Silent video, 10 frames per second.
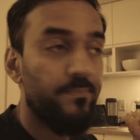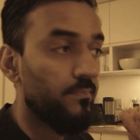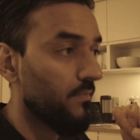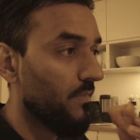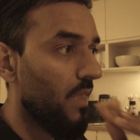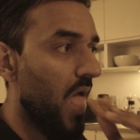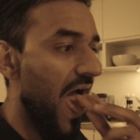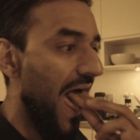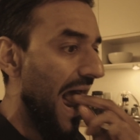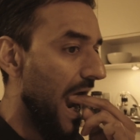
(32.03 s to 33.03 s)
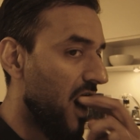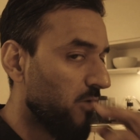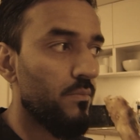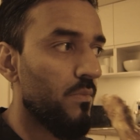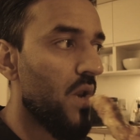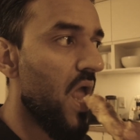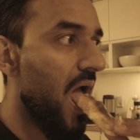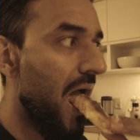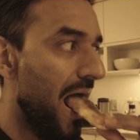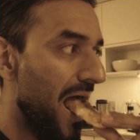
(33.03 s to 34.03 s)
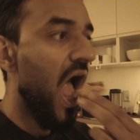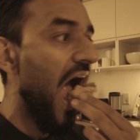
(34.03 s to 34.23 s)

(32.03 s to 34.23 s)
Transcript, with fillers: I'm good. I don't have to eat anything else.